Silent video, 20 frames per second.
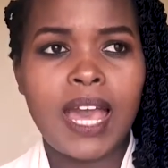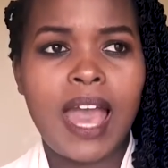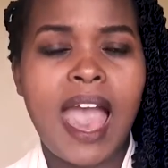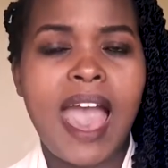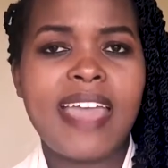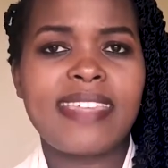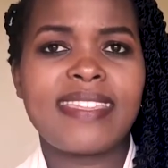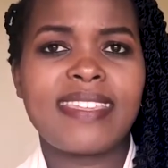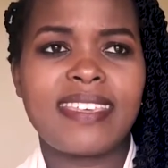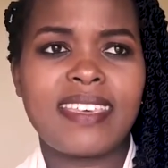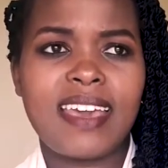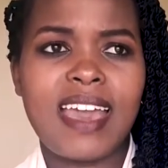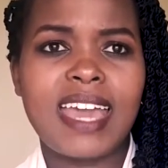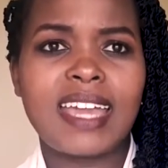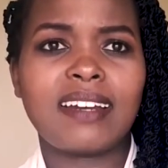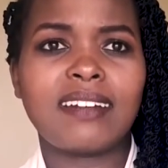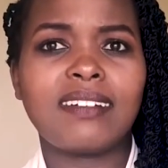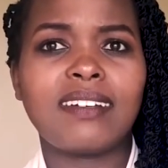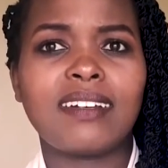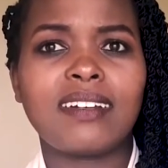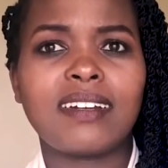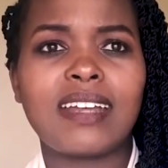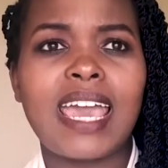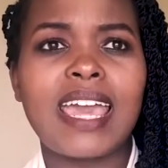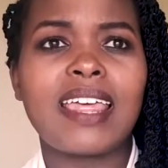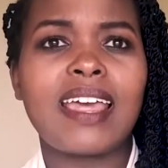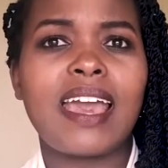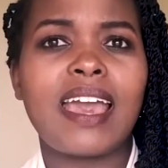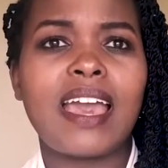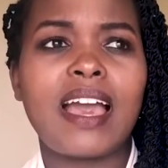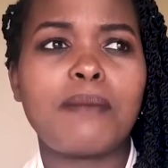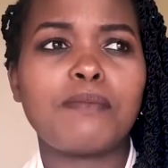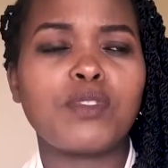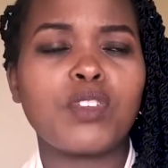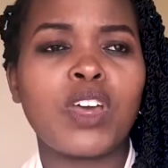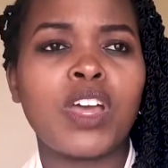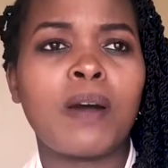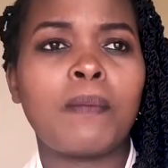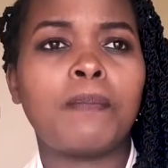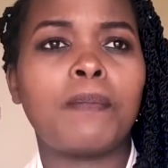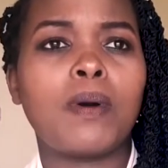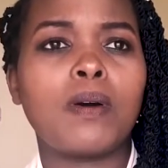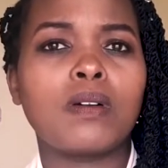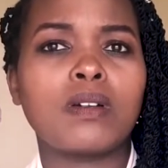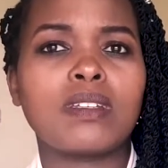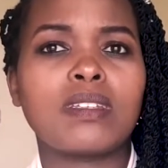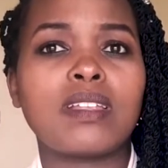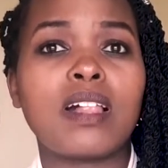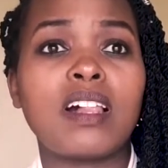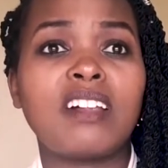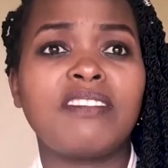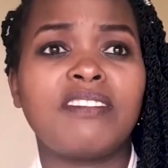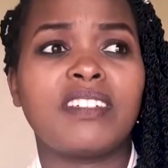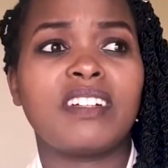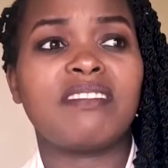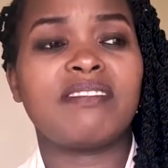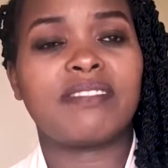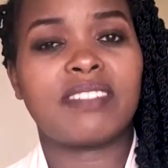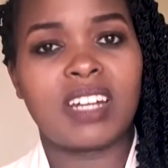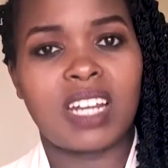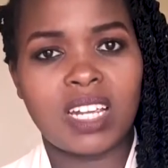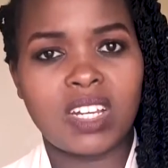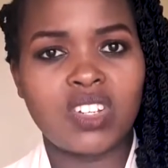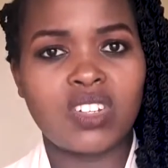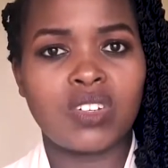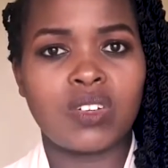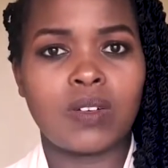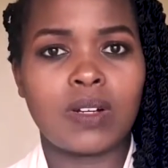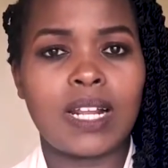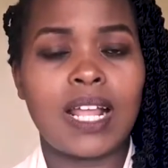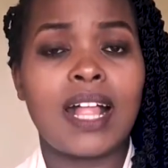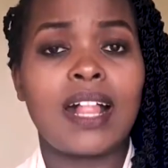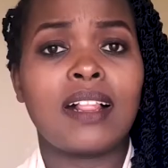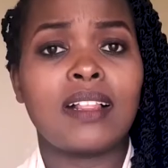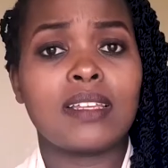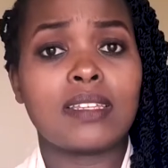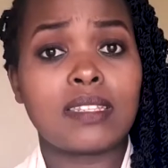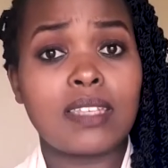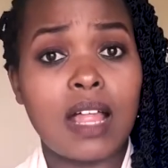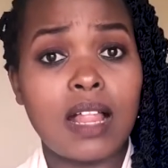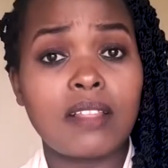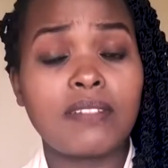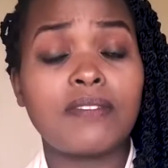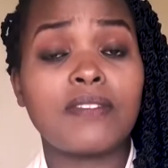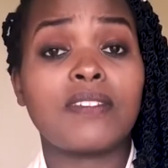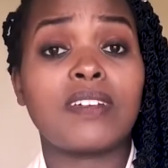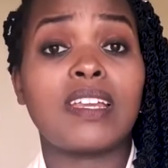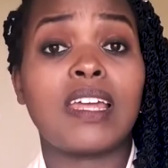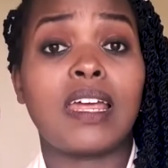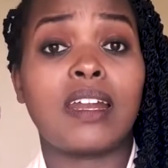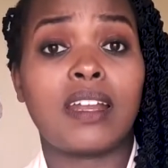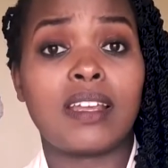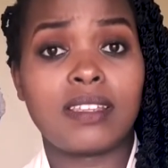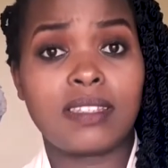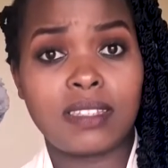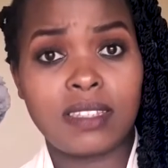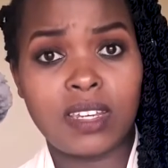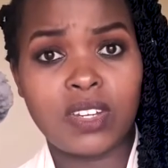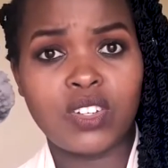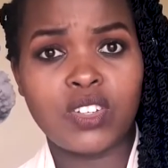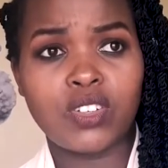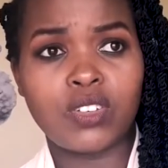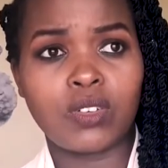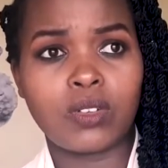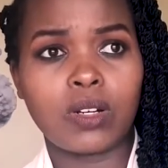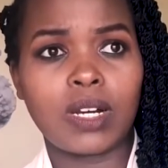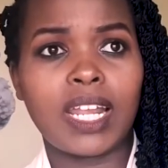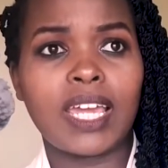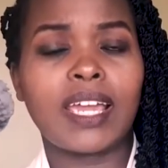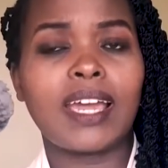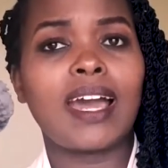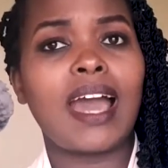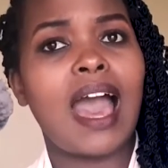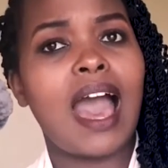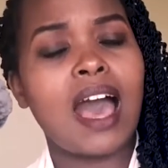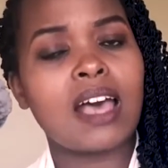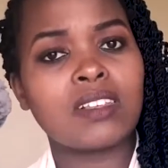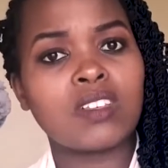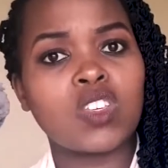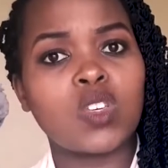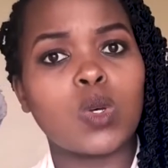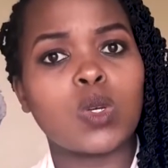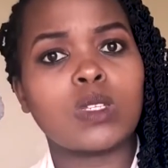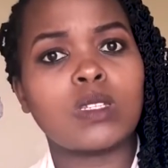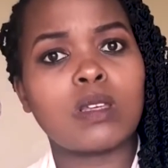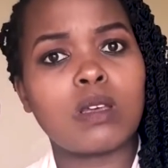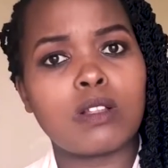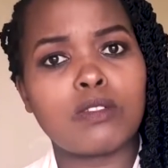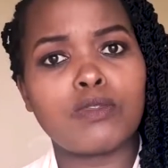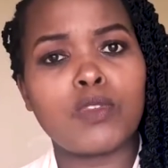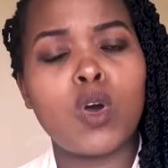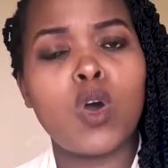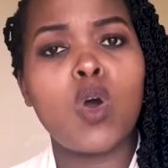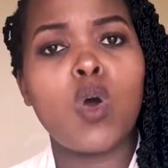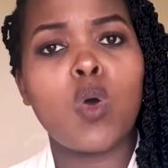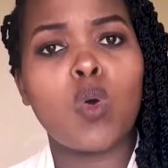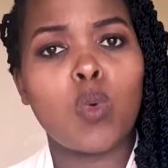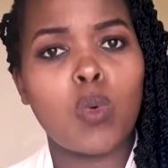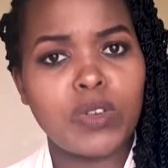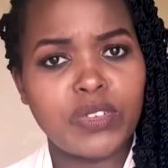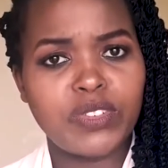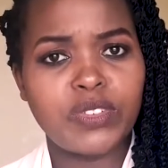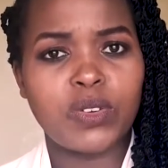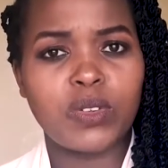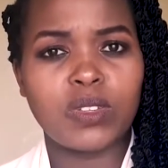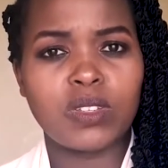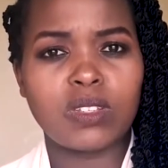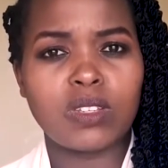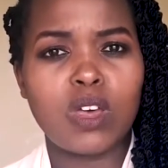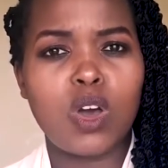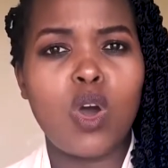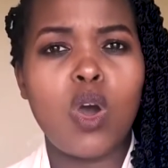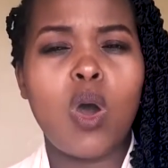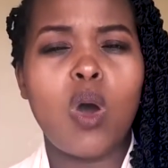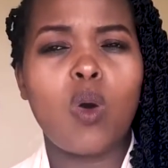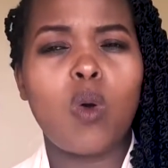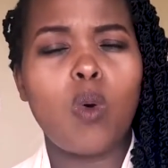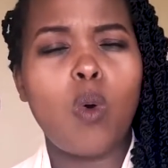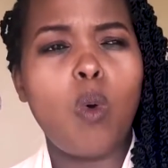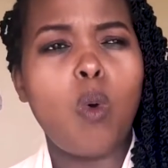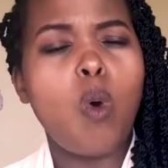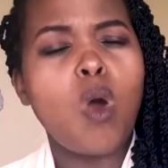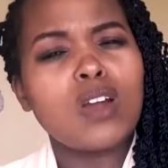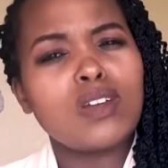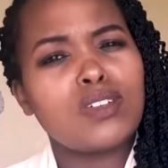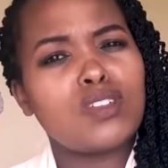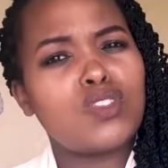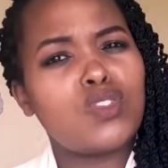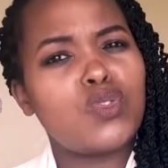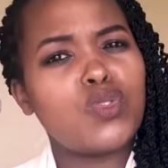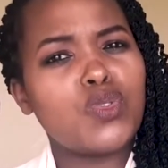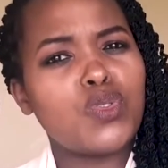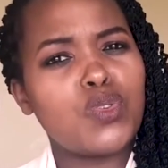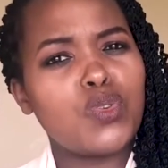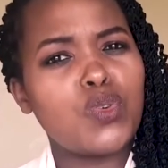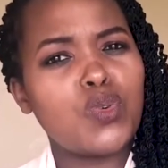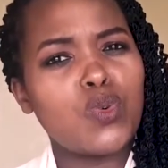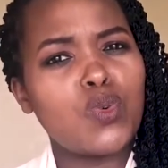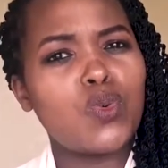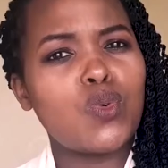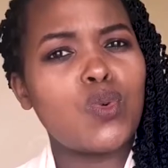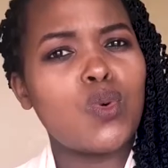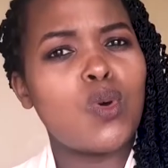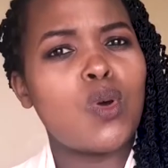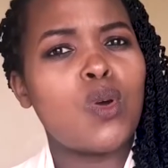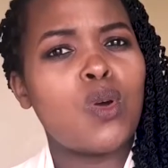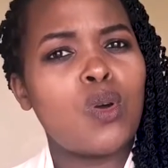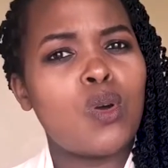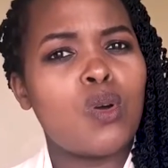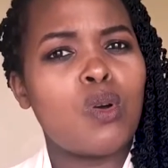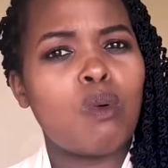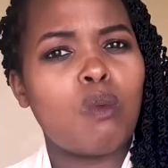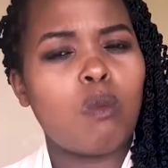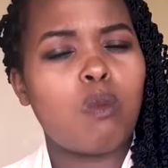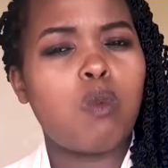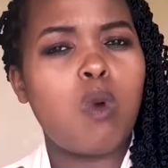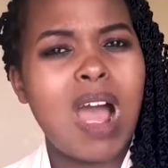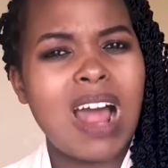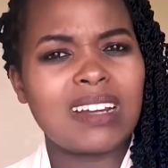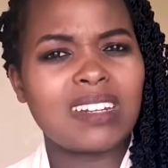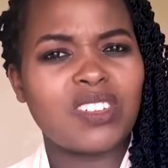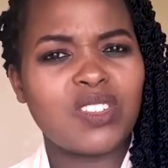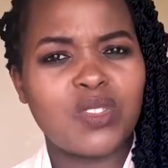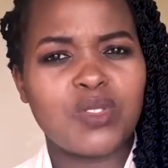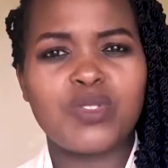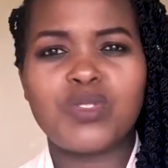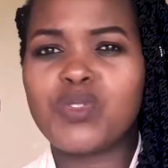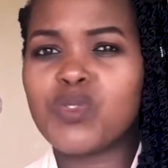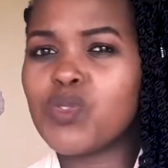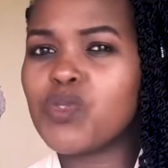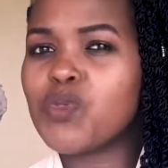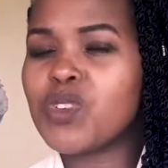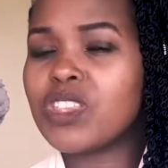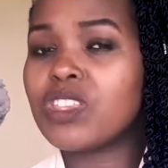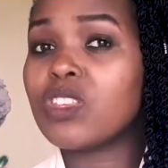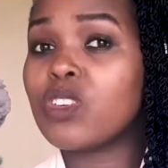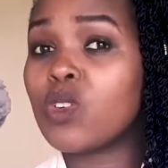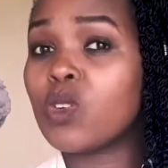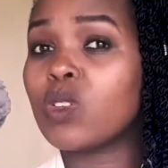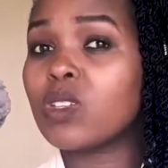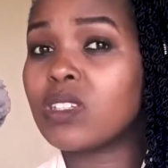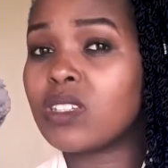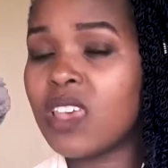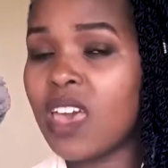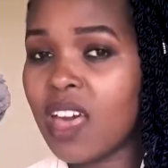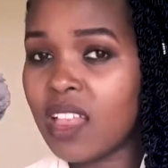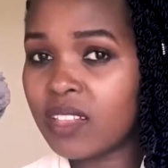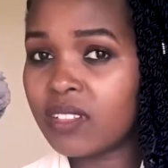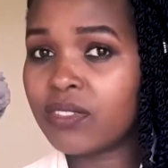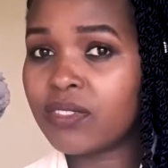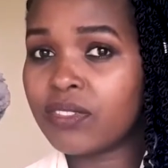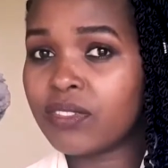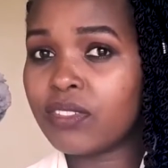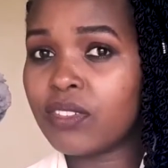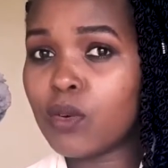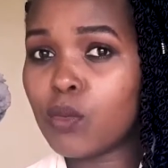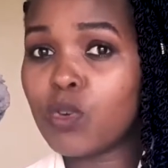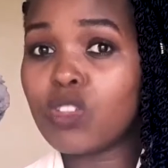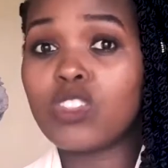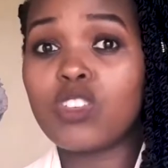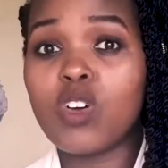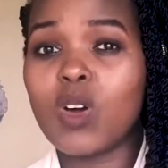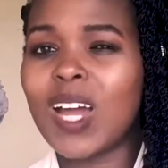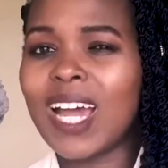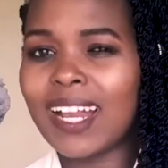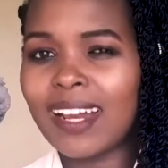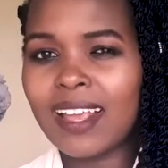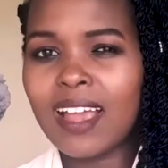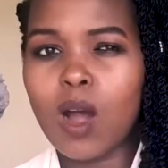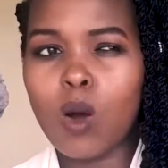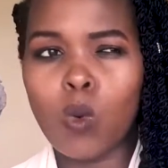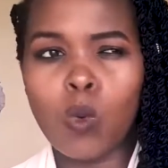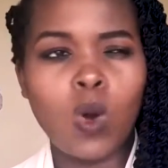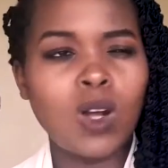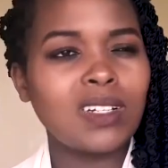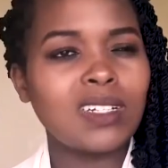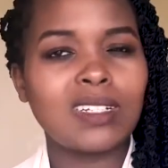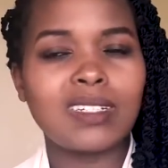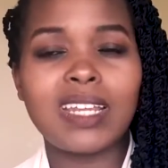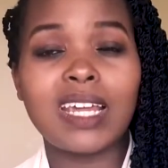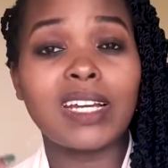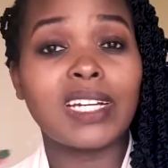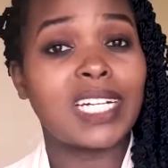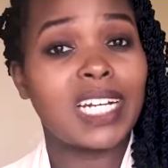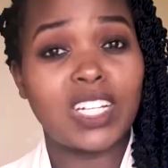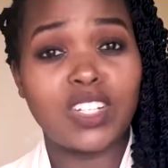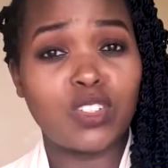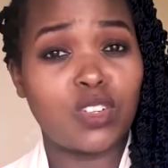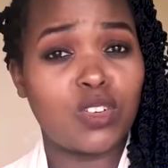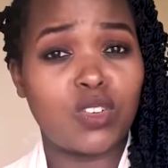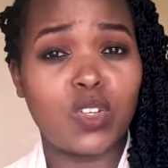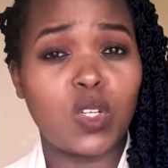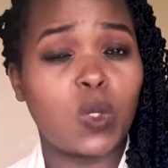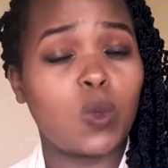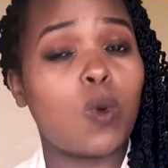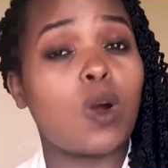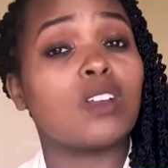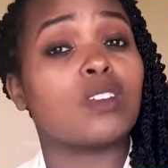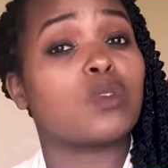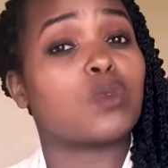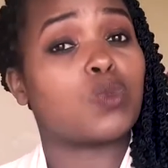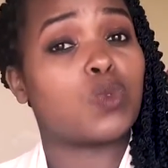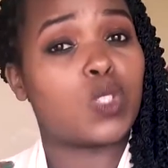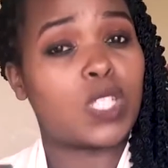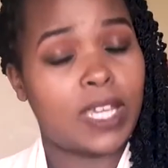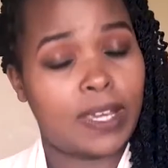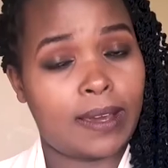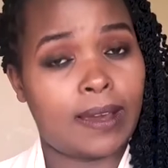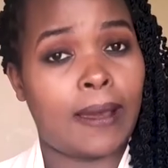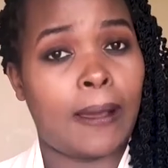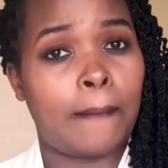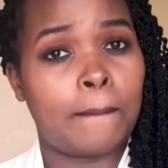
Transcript: I'm talking about self-reflection, self-realization. Like, ask yourself questions. What do you want to do with yourself, with your career? What direction do you want to take?